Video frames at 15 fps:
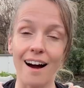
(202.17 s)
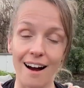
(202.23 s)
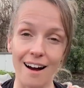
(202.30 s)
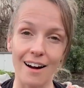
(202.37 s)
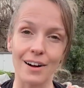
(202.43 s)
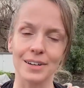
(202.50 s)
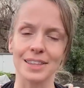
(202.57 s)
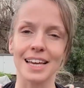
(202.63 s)

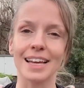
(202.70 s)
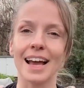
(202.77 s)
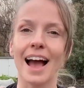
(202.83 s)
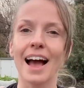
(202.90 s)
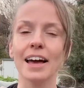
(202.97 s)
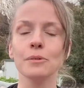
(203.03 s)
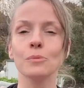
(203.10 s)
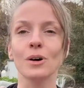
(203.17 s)
are. They
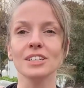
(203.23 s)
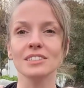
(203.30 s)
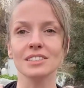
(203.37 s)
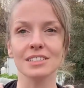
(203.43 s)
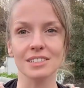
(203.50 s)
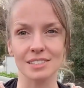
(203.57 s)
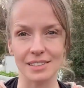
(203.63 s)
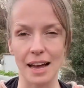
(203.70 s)
can, once
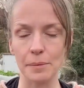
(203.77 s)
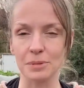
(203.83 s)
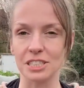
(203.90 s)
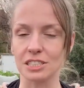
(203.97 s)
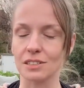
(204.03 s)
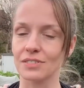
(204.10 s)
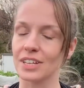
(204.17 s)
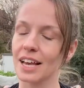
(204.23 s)
they're
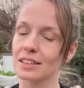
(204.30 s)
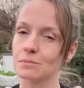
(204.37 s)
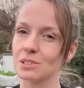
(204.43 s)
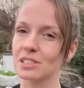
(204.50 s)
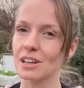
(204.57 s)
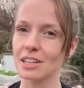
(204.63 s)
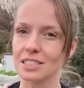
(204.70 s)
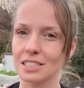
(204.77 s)
established, if you get them
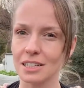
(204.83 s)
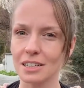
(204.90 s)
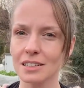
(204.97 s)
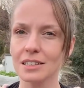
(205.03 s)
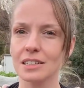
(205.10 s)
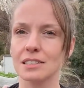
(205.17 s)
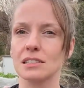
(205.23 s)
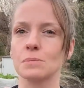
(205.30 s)
started
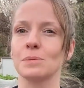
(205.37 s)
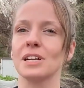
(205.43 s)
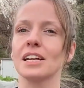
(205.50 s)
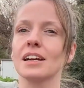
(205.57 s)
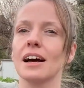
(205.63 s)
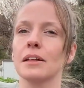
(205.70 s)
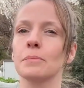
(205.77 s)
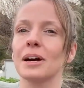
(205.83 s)
early in
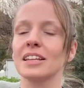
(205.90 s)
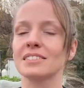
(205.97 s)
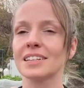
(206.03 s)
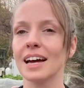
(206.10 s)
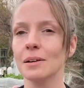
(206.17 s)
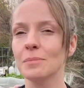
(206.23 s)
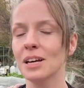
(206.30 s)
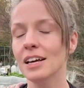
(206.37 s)
spring, and by the
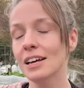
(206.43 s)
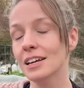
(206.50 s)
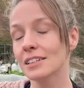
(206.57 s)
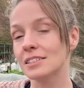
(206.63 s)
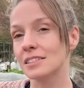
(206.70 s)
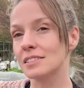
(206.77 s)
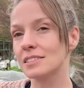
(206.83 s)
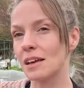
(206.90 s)
time
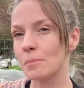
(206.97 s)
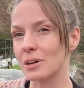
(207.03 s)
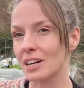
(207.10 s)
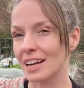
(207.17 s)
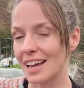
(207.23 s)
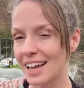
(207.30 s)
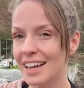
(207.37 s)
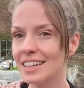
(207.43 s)
the
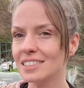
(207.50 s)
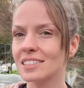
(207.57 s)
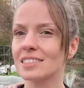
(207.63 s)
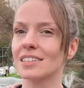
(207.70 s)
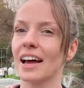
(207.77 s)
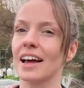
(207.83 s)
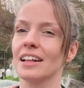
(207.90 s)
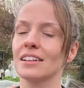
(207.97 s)
summer
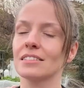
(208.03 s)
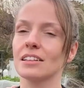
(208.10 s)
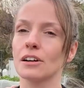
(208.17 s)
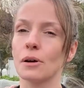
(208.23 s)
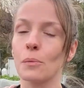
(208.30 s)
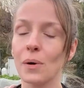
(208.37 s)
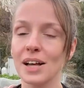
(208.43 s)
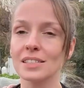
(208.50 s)
hits and
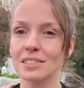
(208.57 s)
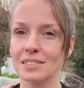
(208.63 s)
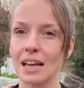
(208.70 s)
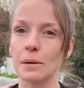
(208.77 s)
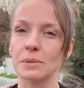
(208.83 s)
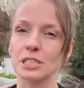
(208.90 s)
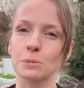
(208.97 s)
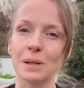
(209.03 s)
they're a
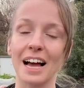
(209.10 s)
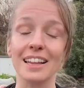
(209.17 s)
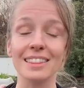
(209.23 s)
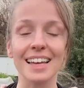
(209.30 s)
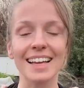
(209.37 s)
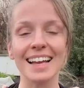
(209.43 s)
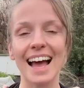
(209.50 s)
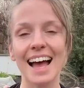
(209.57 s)
well-established plant,
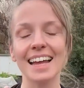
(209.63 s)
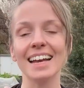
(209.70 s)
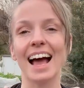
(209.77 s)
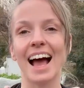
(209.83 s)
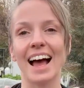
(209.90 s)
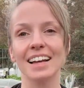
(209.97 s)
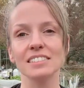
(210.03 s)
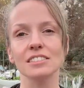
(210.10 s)
they can
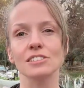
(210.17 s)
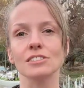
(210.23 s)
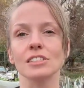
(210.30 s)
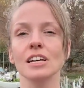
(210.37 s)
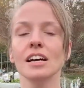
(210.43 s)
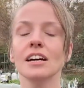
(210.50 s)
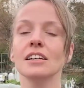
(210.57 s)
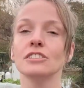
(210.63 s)
handle
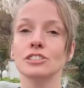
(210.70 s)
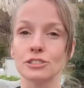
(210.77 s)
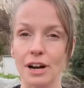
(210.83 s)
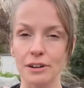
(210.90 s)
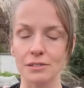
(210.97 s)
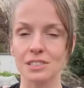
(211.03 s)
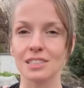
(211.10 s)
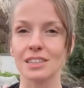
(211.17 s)

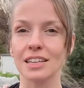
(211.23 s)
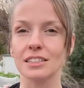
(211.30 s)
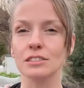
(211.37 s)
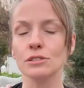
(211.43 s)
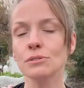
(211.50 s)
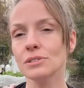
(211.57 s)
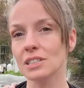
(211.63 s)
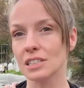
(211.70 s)
drought. They
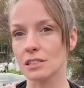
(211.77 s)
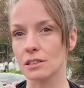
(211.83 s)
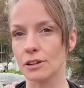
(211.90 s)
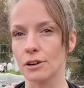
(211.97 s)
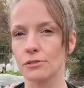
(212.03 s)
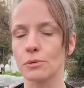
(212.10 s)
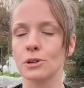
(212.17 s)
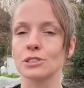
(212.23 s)
don't need a
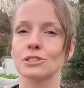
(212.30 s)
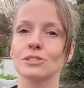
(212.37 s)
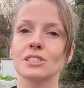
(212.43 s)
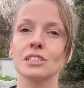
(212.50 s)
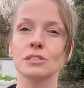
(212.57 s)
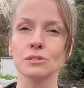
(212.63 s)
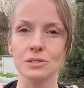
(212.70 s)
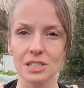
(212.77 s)
lot of water.
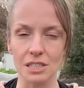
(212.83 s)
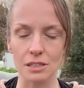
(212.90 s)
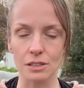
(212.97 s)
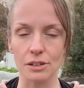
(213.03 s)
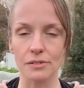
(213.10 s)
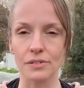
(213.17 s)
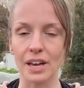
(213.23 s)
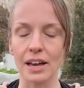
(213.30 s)
They don't need a
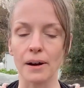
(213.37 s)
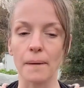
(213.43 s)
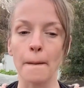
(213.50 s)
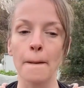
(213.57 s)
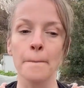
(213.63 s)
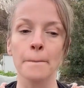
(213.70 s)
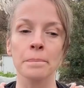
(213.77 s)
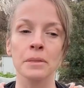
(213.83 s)
lot of care.
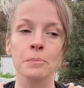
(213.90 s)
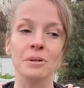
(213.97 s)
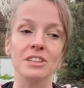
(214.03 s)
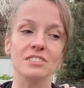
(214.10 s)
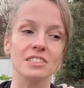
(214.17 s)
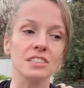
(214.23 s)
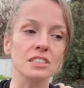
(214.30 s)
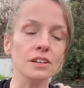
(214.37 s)
But
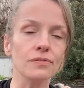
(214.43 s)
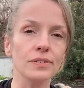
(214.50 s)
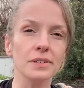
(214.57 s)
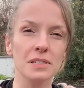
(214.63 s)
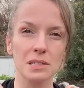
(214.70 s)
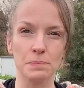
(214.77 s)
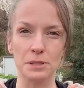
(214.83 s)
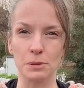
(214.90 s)
there's a
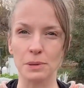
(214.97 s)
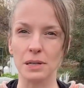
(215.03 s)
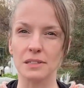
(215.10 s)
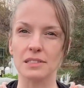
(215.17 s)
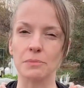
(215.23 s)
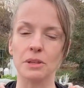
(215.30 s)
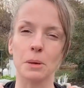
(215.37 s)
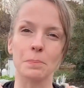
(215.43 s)
difference between
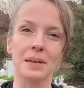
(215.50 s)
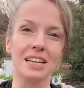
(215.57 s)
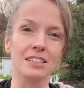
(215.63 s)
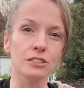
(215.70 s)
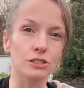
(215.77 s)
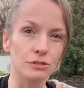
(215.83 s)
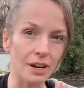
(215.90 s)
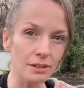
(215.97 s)
something
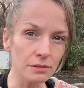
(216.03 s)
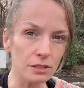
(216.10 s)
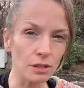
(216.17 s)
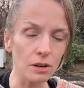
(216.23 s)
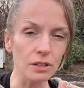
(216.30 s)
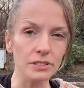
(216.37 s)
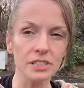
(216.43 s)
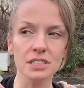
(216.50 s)
being drought
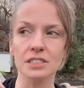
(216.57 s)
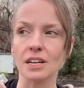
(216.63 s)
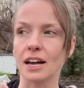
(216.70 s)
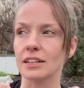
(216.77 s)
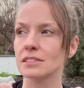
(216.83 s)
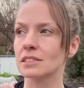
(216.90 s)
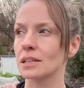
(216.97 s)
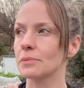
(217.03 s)
tolerant
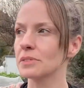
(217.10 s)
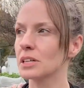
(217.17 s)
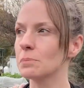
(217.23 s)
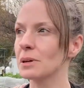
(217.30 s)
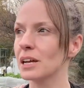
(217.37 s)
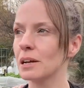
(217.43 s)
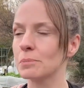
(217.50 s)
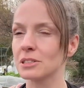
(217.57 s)
and something
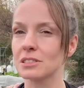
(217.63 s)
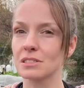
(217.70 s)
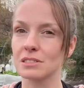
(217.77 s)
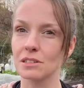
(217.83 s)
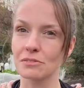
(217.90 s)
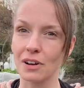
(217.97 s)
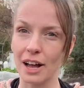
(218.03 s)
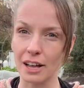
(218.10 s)
being able to
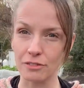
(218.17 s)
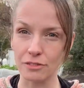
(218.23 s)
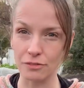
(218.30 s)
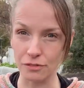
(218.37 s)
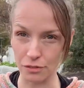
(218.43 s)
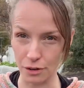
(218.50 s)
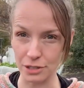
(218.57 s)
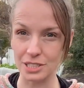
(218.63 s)
survive
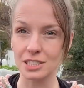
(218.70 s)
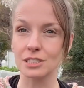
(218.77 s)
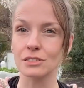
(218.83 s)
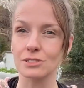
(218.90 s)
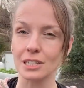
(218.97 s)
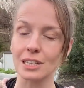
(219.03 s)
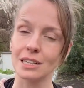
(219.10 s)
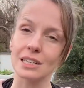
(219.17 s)

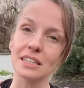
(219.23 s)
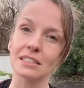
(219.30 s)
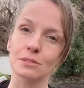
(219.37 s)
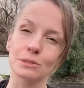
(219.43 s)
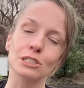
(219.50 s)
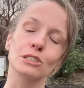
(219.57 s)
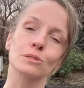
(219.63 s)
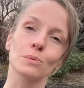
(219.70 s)
40-degree heat,
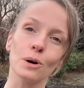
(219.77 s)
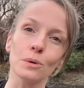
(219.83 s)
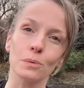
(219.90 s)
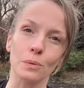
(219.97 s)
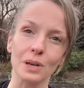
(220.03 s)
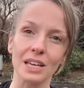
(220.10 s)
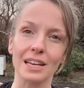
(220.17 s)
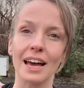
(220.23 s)
which is what
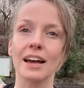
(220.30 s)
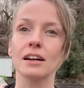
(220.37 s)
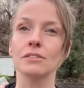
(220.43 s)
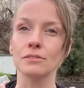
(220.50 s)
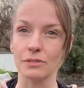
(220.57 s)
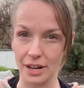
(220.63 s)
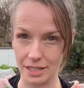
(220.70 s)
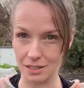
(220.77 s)
we get
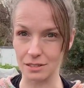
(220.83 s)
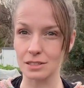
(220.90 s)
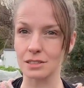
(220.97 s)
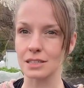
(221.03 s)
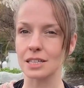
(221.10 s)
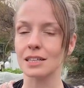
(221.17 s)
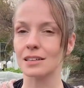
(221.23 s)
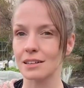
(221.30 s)

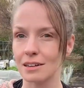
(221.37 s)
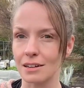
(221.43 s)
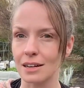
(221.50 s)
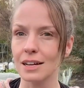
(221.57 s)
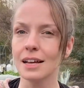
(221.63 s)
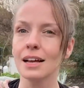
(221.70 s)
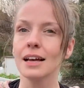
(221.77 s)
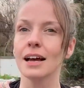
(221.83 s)
regularly
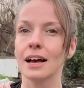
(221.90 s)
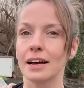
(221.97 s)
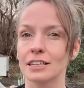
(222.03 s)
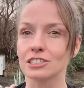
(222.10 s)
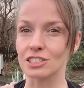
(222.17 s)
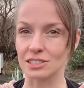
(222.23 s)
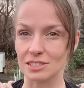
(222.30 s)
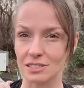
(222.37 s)
here
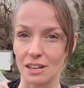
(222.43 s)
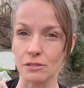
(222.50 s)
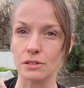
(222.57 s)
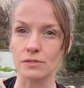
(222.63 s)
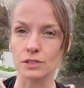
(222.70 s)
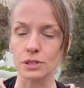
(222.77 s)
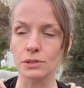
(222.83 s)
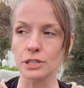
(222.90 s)
just south
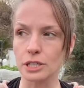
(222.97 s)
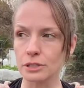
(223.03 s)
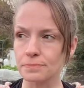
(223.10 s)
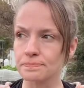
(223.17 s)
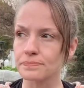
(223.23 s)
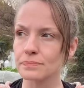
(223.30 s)
of Tokyo.